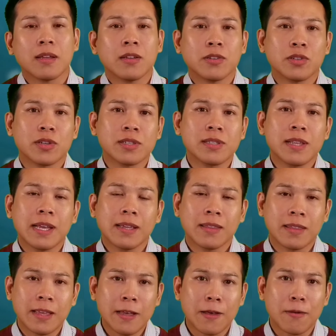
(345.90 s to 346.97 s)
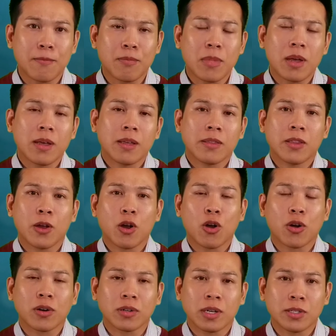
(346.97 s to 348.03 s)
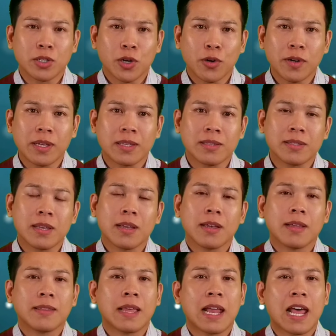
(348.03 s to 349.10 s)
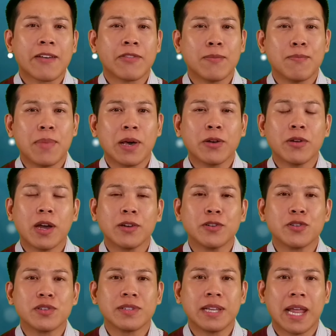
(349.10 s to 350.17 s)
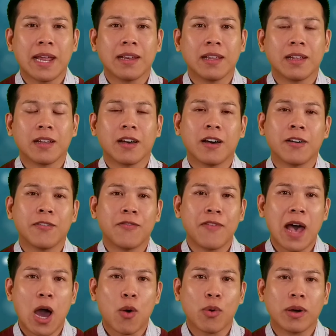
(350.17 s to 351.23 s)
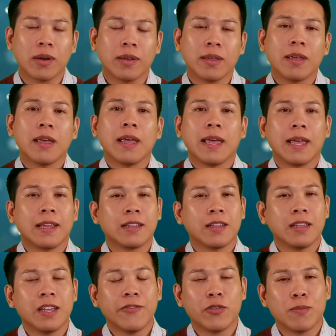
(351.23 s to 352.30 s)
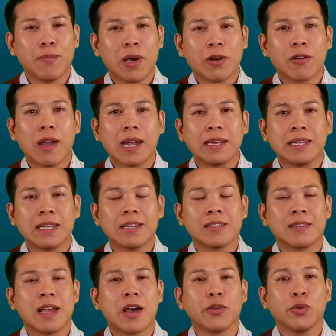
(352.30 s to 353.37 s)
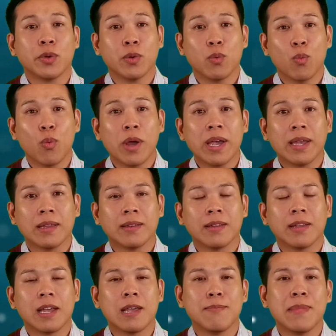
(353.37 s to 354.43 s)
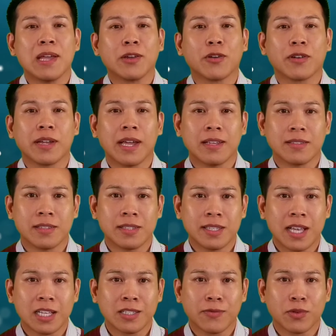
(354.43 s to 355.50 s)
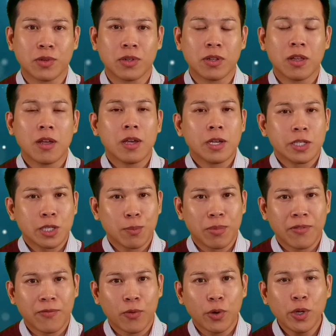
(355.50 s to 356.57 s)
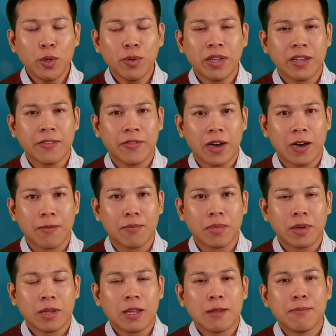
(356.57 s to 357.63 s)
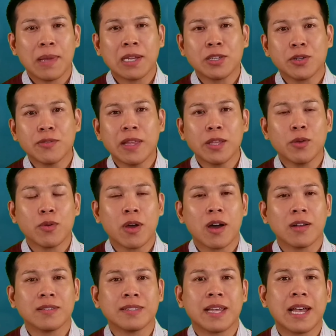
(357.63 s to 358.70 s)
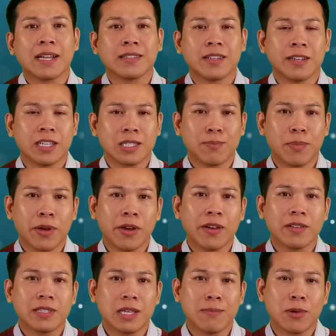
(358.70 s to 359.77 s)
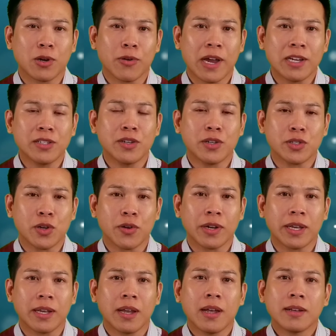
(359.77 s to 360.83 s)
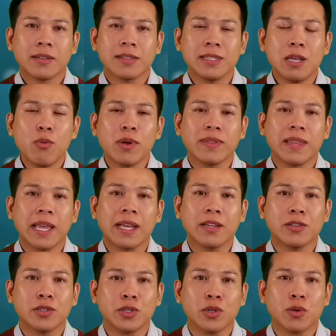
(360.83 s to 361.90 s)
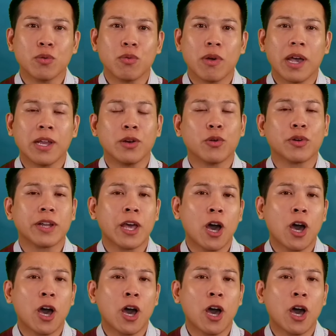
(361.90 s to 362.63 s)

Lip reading: Just like them, there are attorneys that have a better understanding of VAWA and can give you better ideas on how you can win and make your case successful. So before you give up, make sure that you contact an experienced immigration attorney to see what they can do in order to